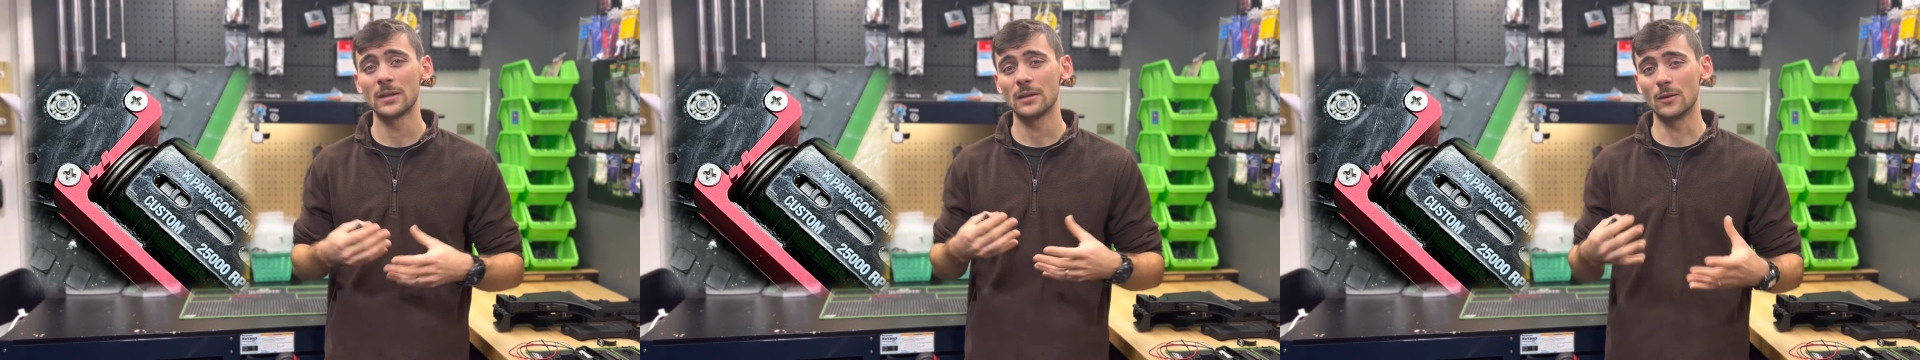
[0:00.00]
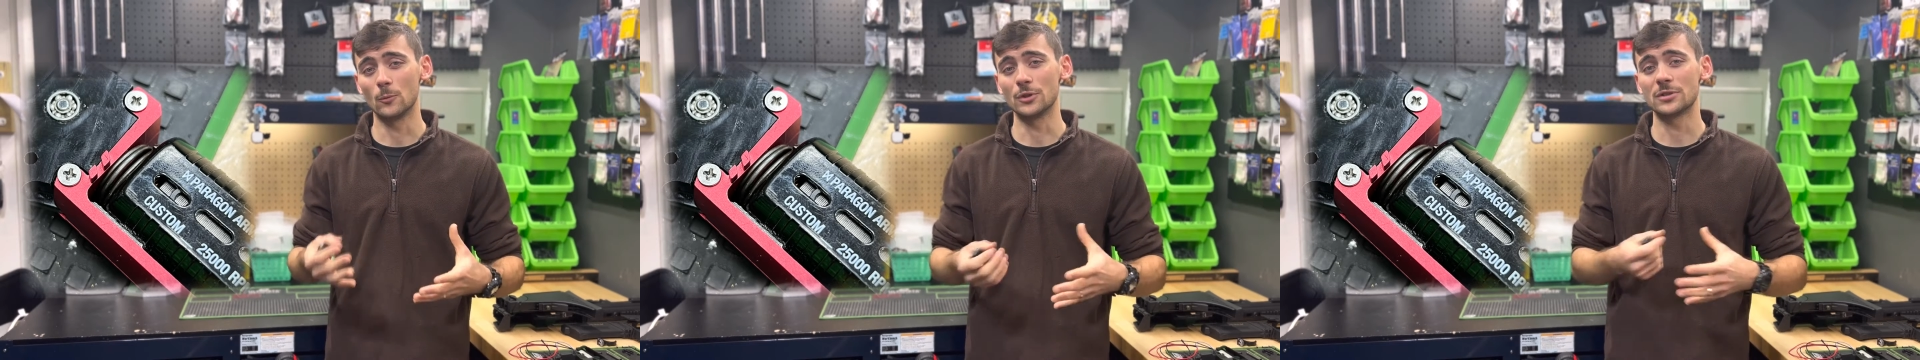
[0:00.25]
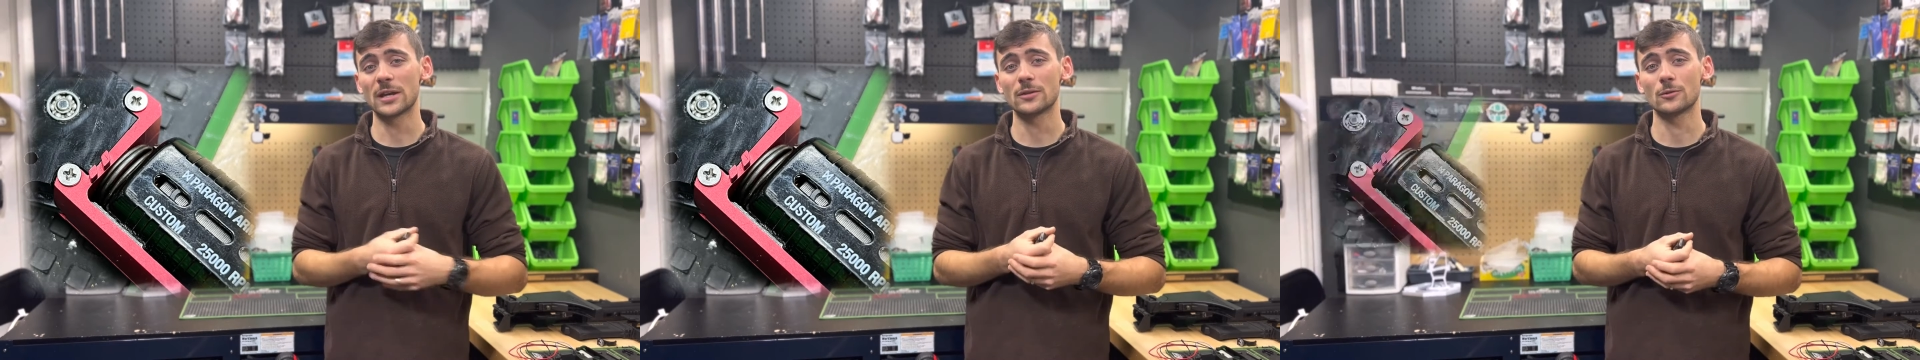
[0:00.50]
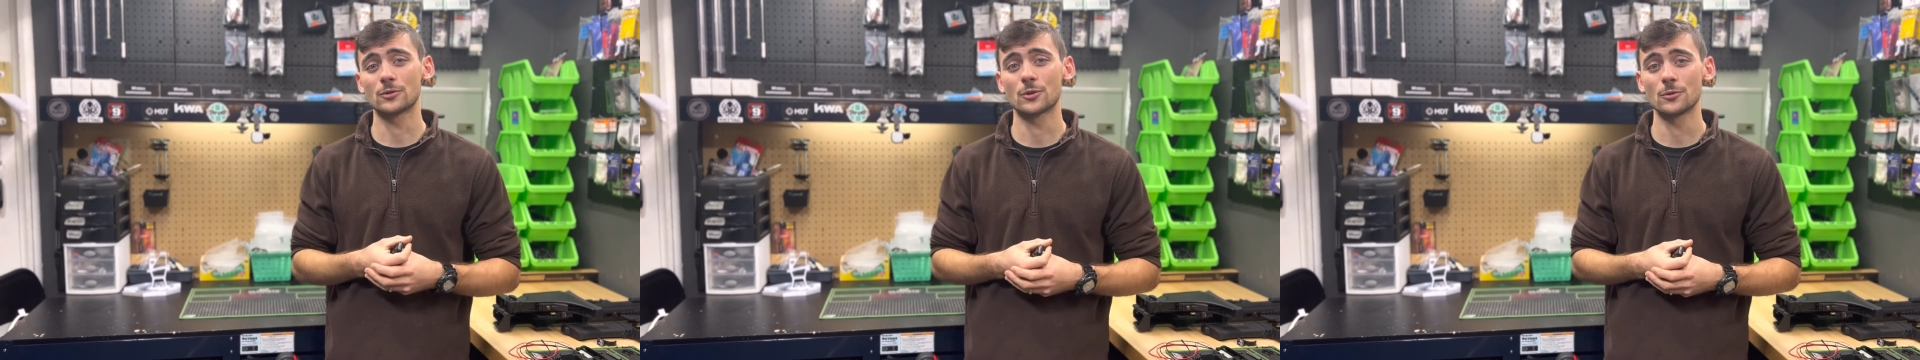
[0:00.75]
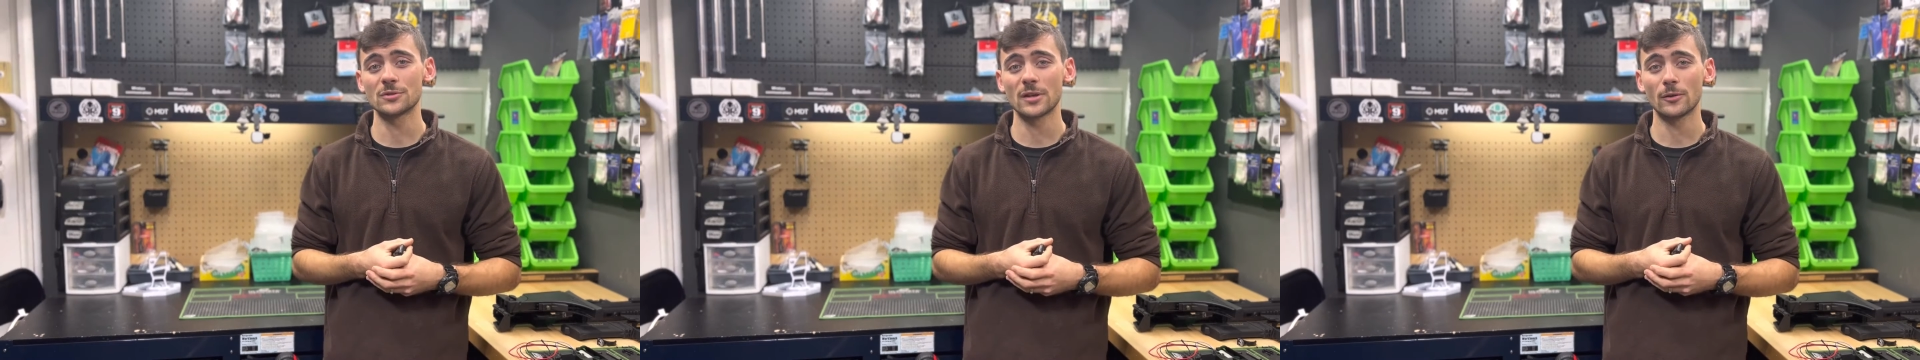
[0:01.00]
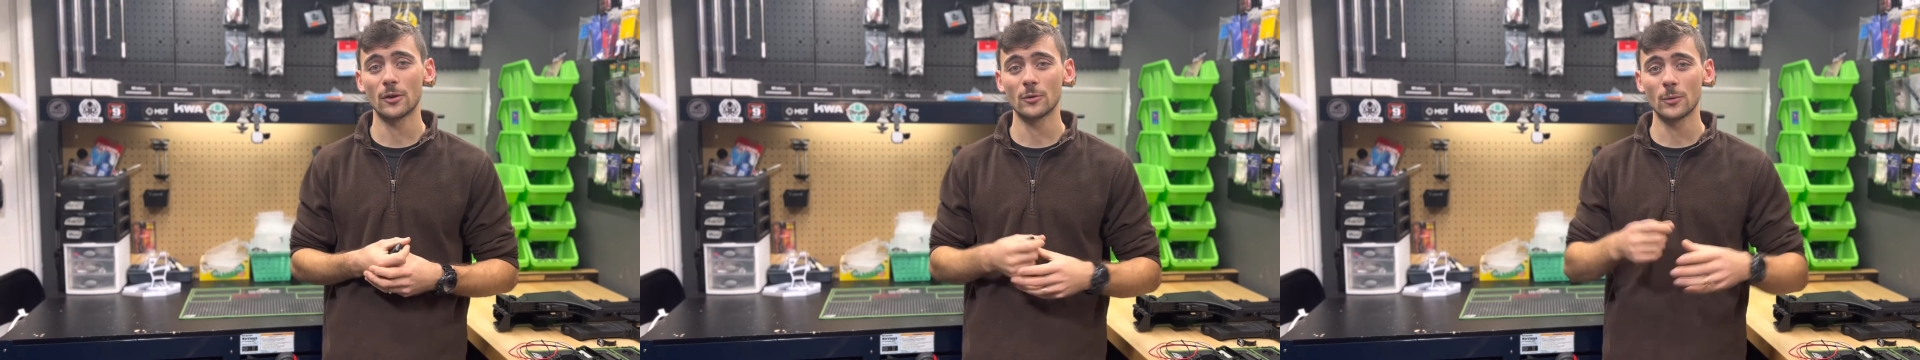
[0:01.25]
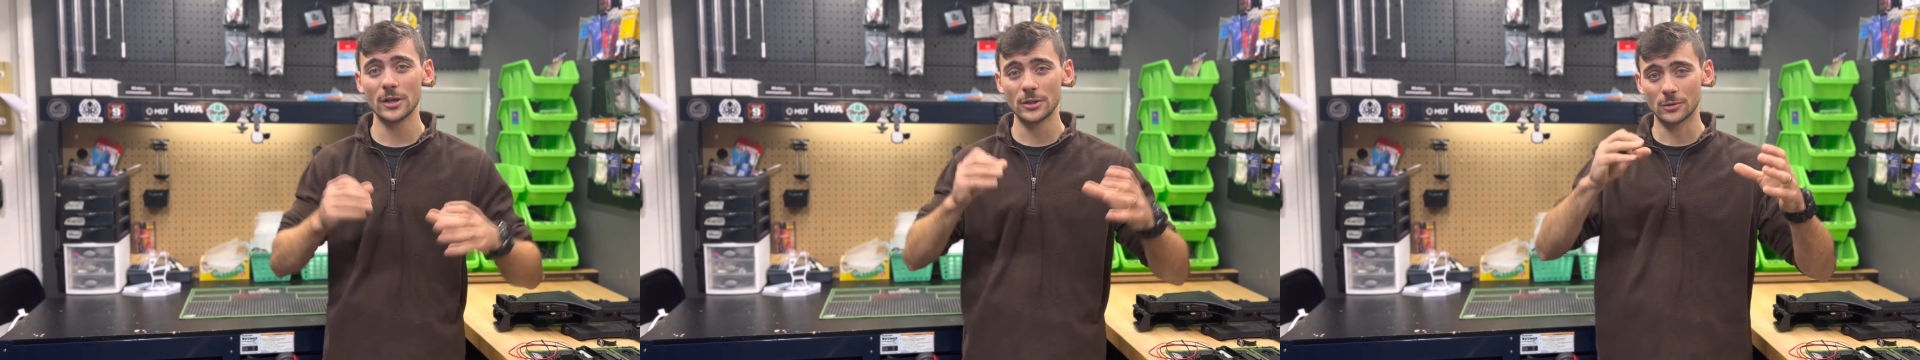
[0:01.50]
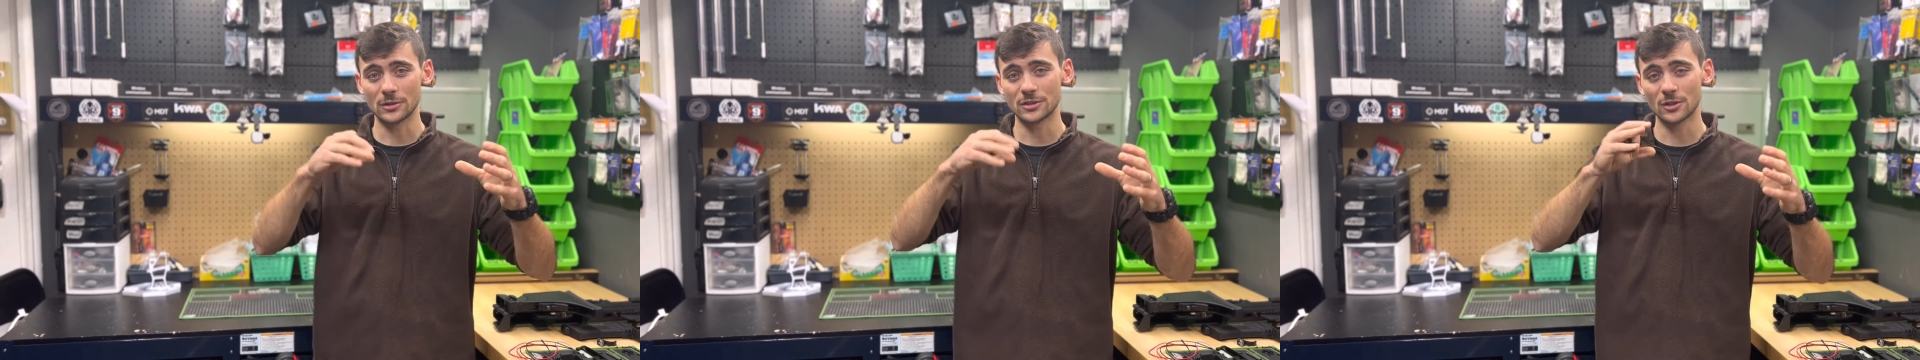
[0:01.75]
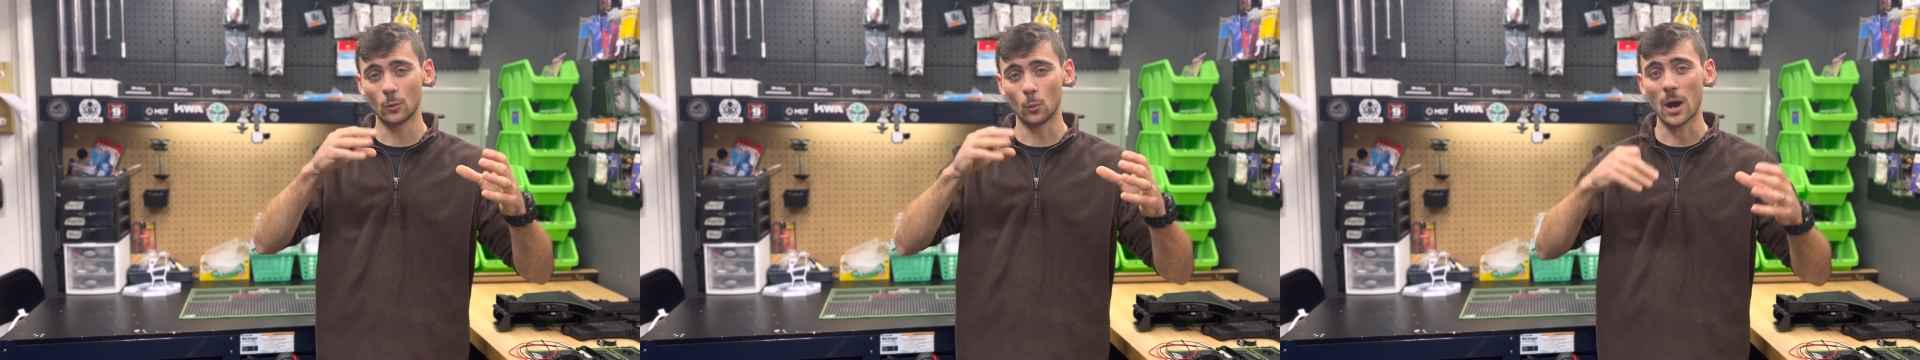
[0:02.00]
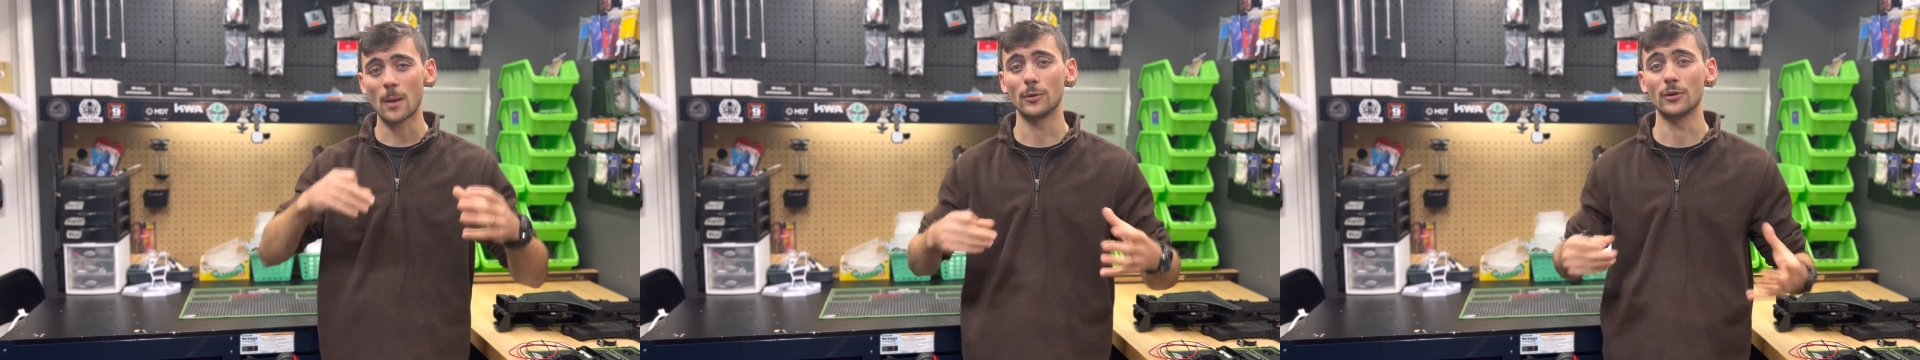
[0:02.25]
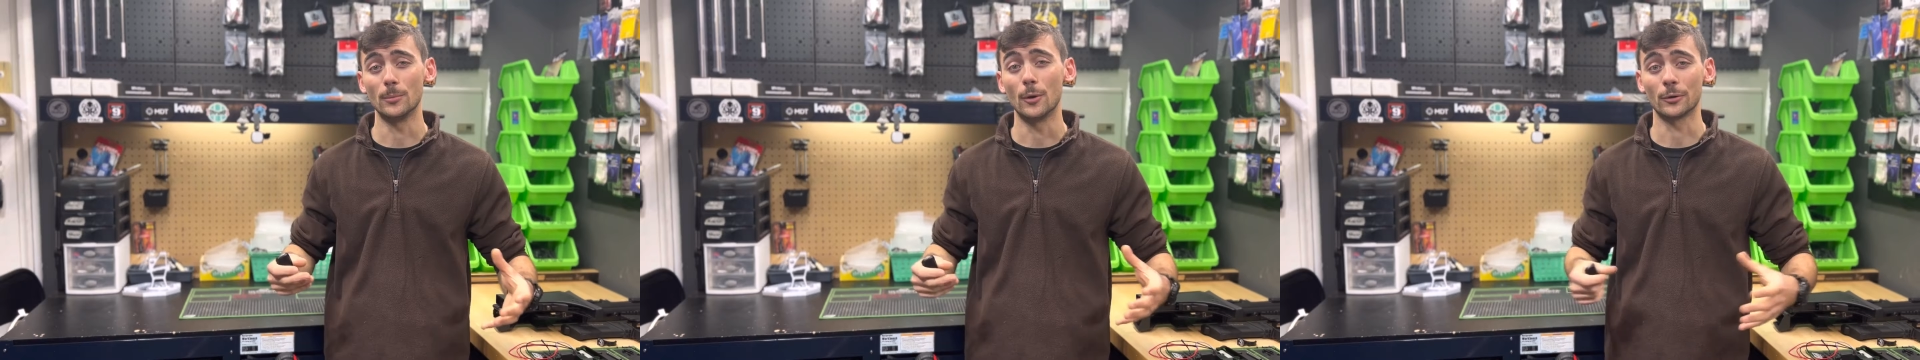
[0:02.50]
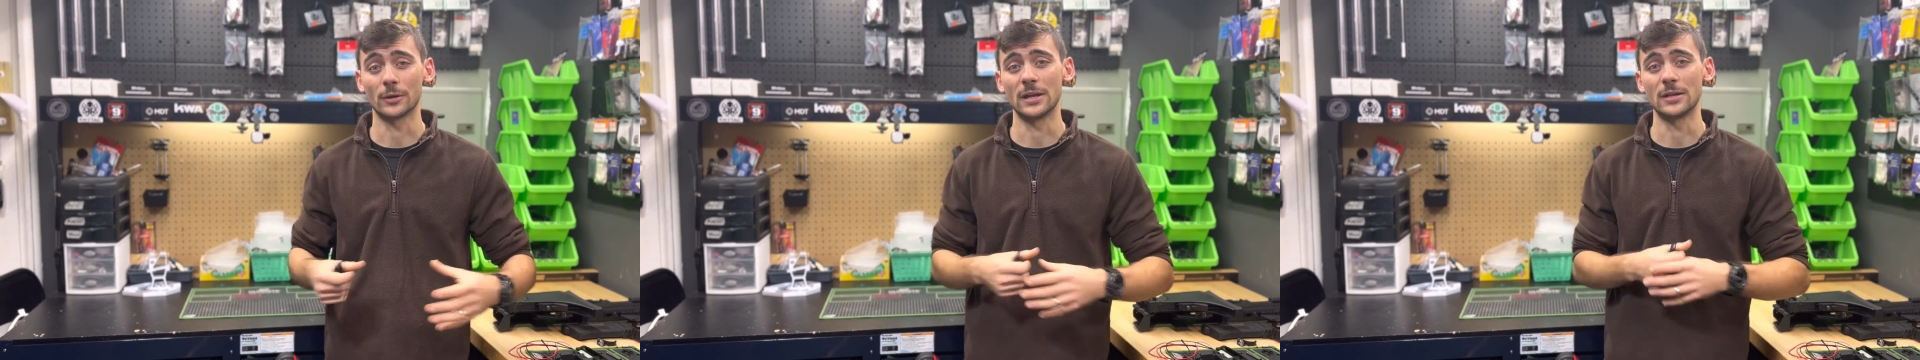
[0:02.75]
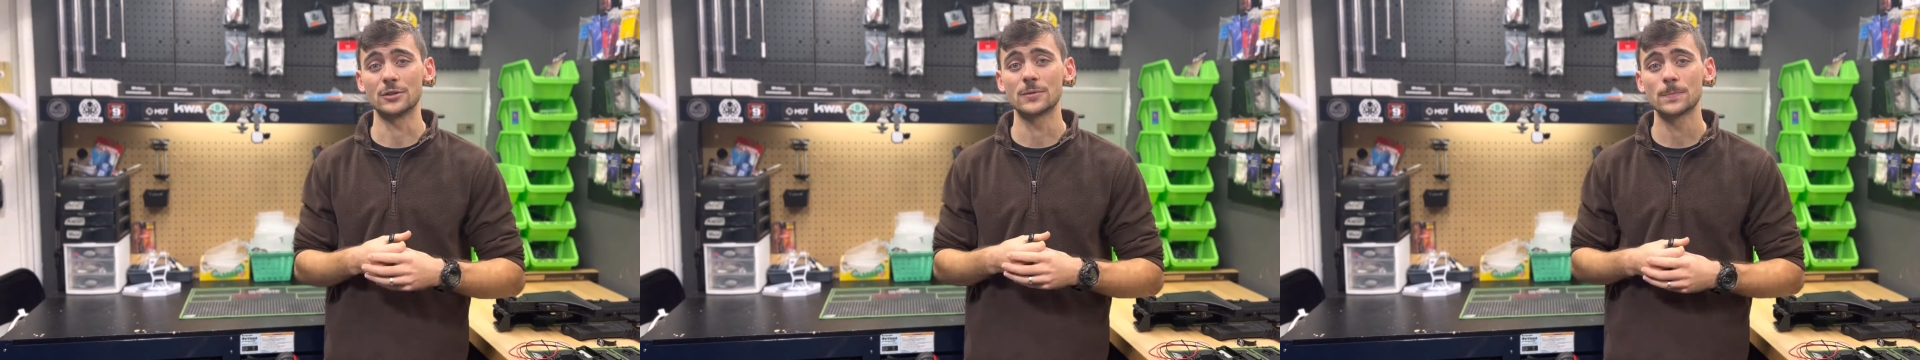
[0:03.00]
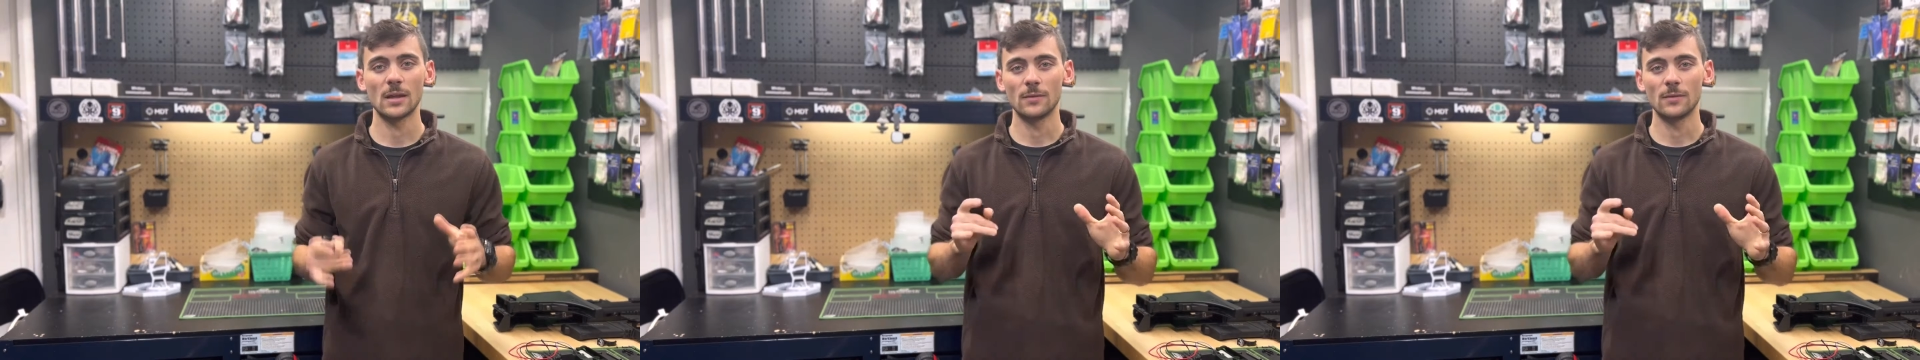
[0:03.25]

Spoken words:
and when you tighten those screws down all the way, you can still wobble the motor cage.